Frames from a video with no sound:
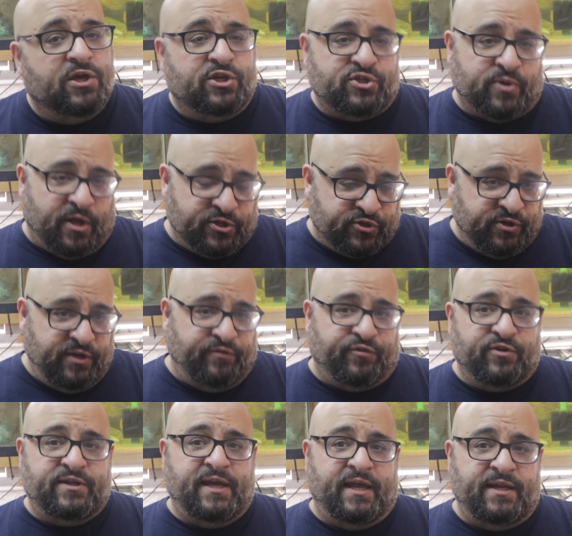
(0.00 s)
so I'll treat
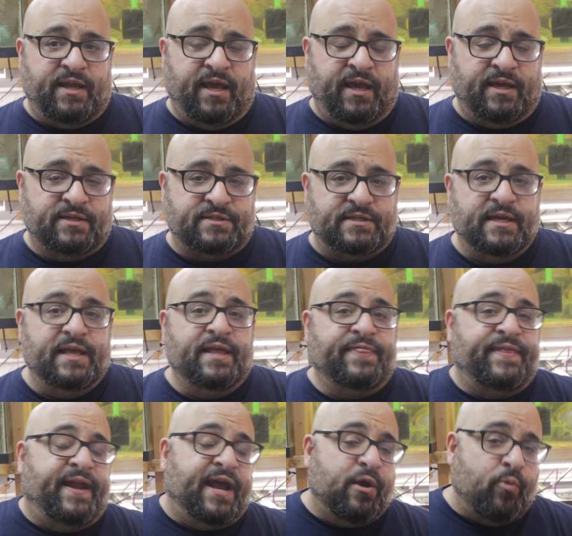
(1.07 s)
for 10 days,
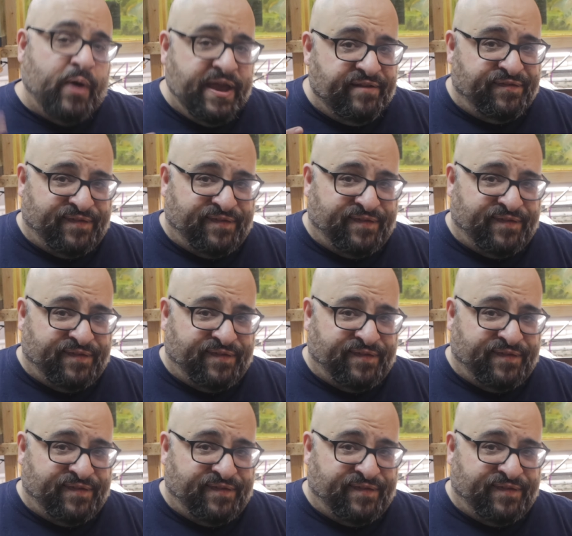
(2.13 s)
then I wait